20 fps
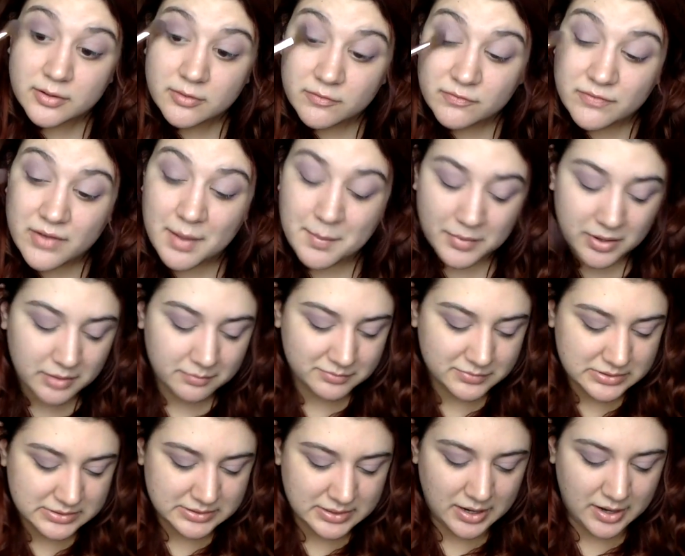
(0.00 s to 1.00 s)
feminine
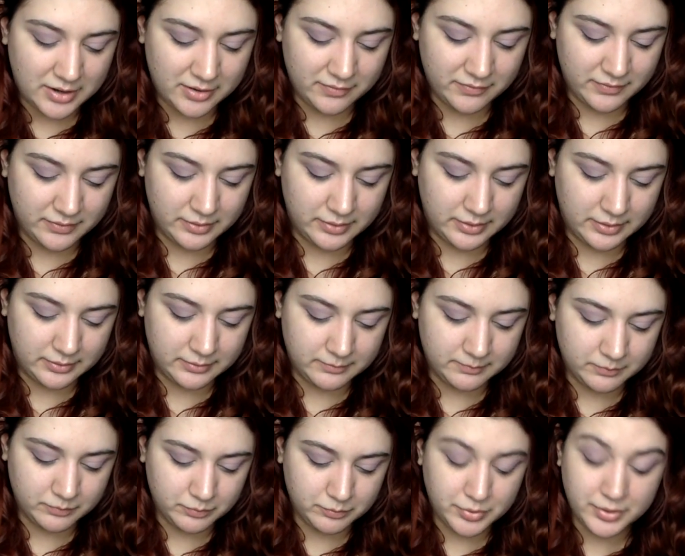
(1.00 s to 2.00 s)
stuff and
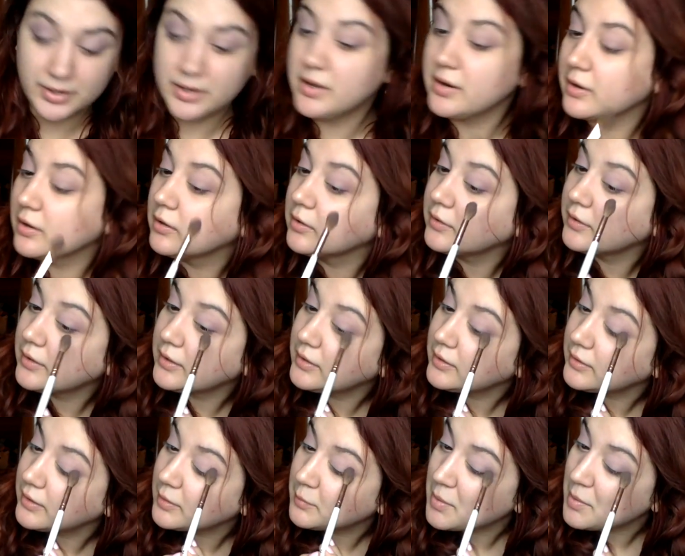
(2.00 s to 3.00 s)
pretty girly.
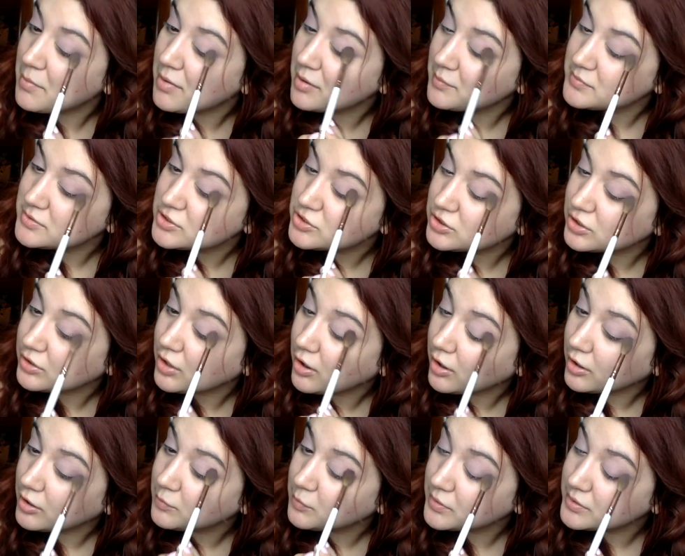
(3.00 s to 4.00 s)
My mom's usually the
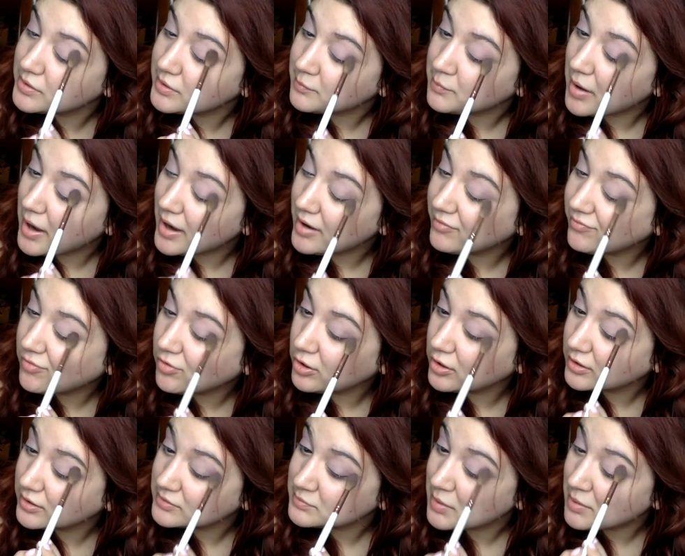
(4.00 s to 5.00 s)
hard one to buy for
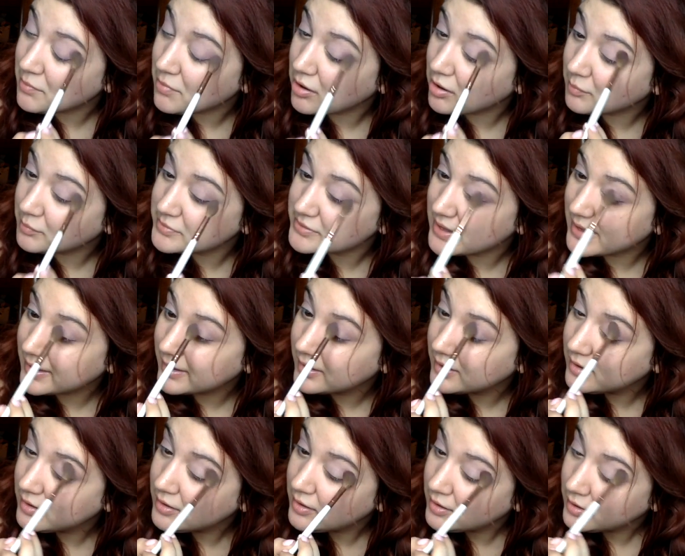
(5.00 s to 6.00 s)
because my mom's
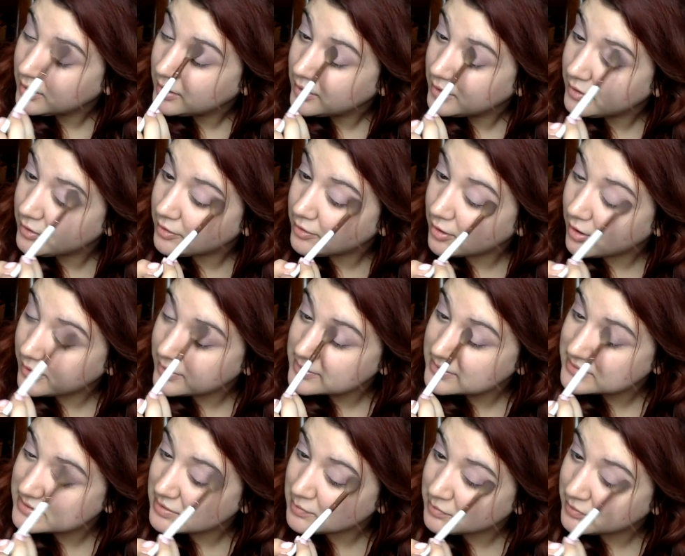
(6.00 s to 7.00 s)
not as
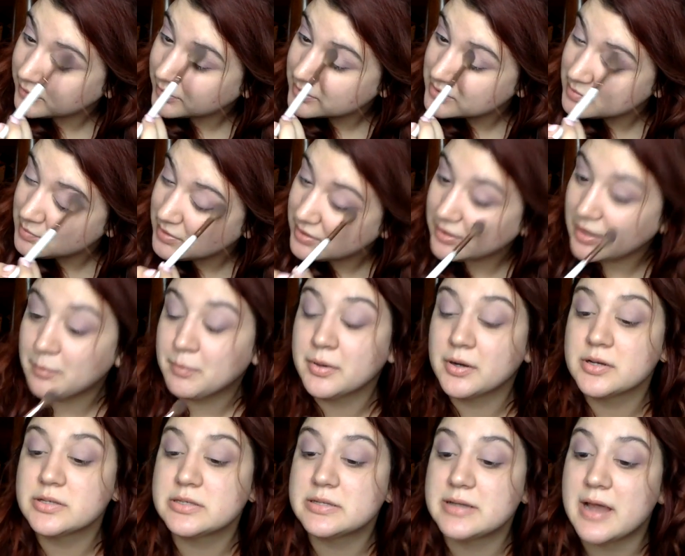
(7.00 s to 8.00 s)
similar to me.
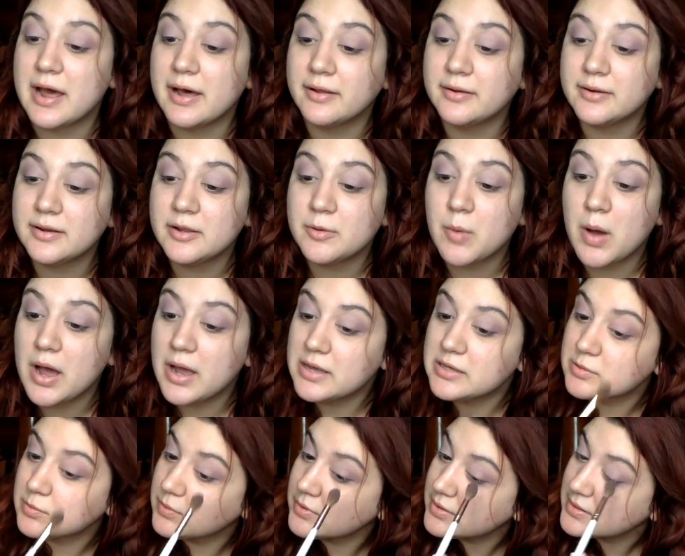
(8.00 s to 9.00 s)
Personality wise,
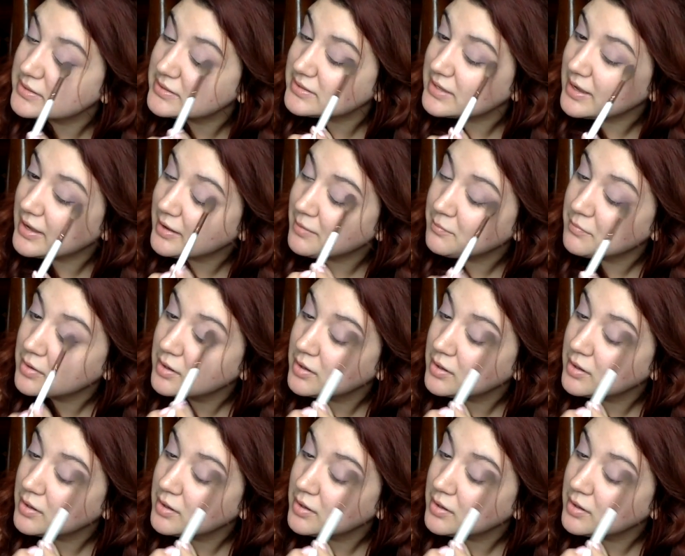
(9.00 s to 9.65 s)
we're the same.